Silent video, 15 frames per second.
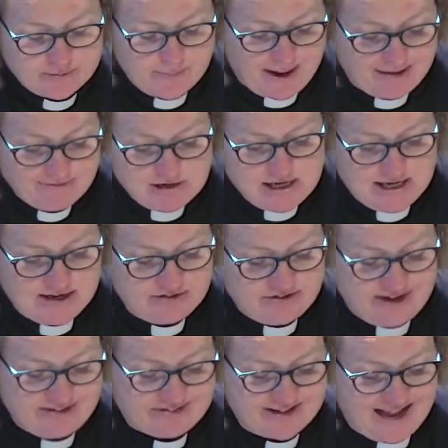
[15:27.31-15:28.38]
is apparently it
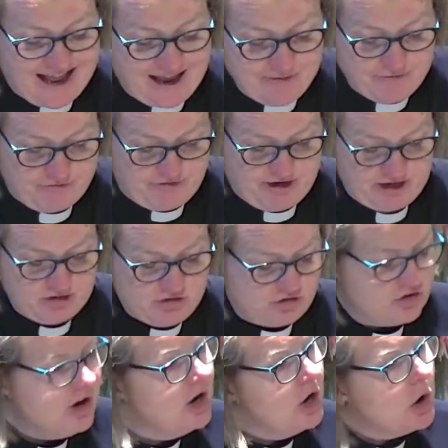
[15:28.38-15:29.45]
takes an
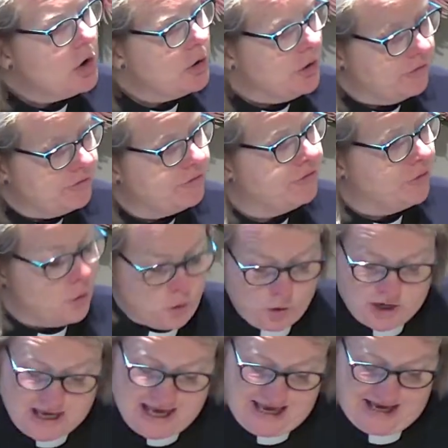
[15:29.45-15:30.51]
average
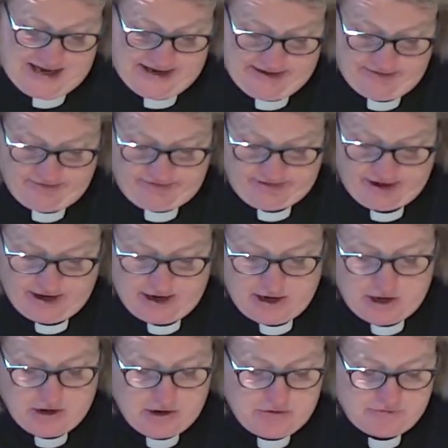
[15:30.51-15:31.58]
four years
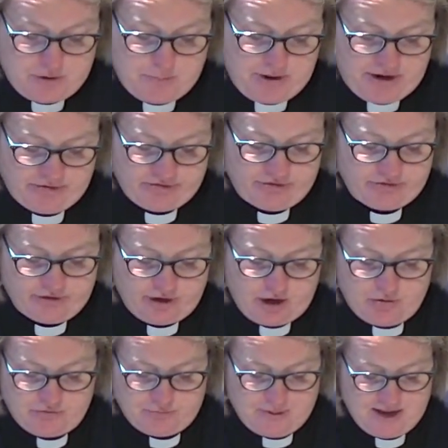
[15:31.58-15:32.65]
for a person to
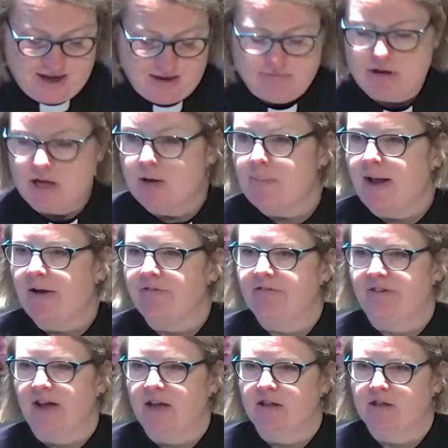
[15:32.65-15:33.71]
go from hearing about
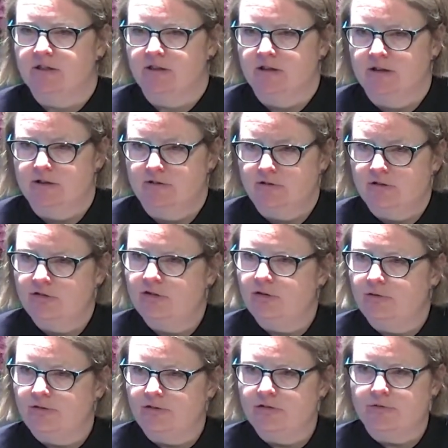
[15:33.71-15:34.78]
faith to
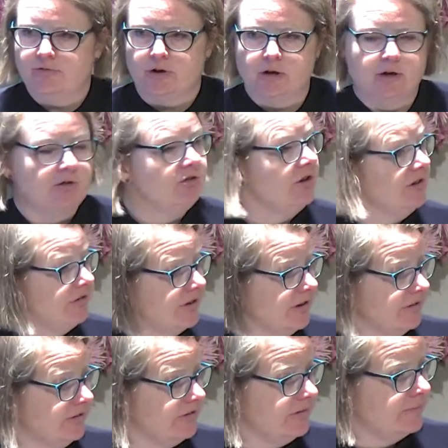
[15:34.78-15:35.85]
choosing to follow
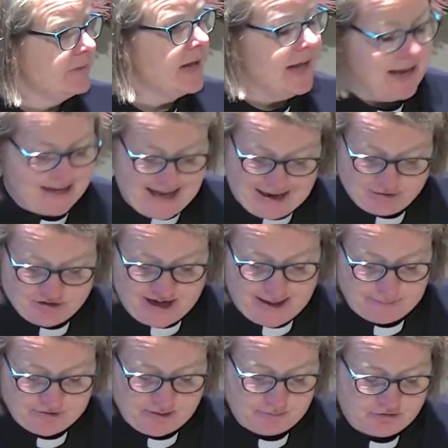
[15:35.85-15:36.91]
Jesus. Now,
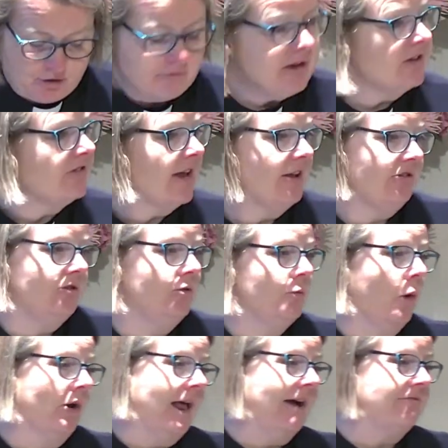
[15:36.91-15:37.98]
chaps, I'm sorry, it takes
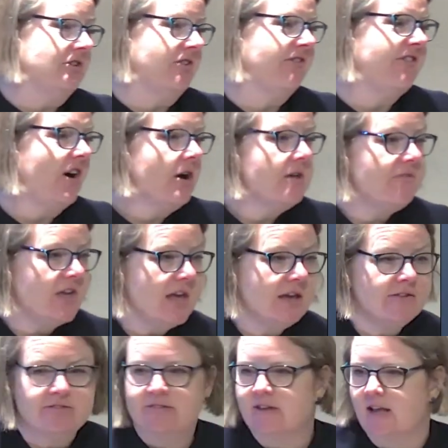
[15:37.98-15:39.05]
you on average five
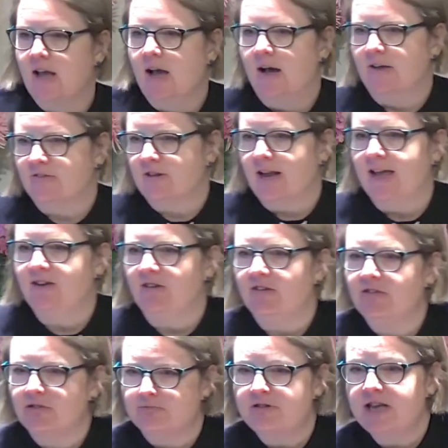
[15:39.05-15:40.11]
years, us
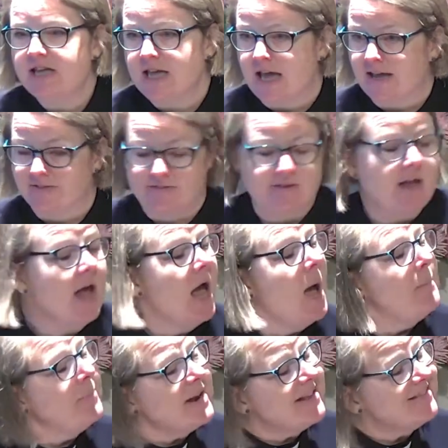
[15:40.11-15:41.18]
ladies, three years.
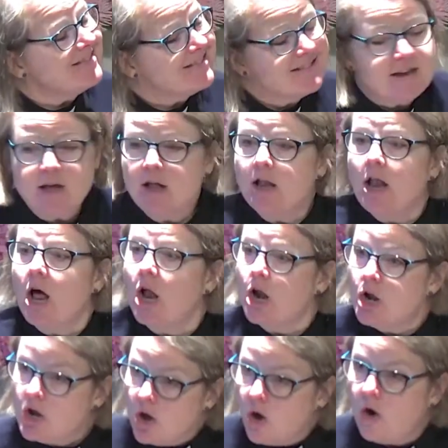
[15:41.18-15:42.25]
But it's still
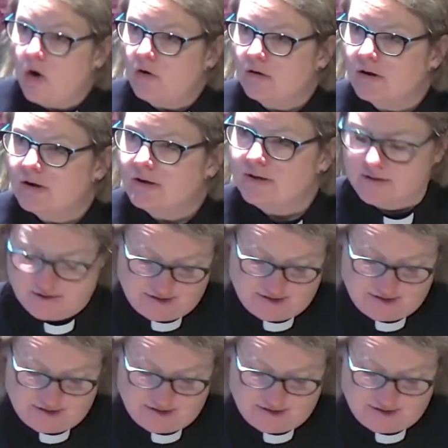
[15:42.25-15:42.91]
a long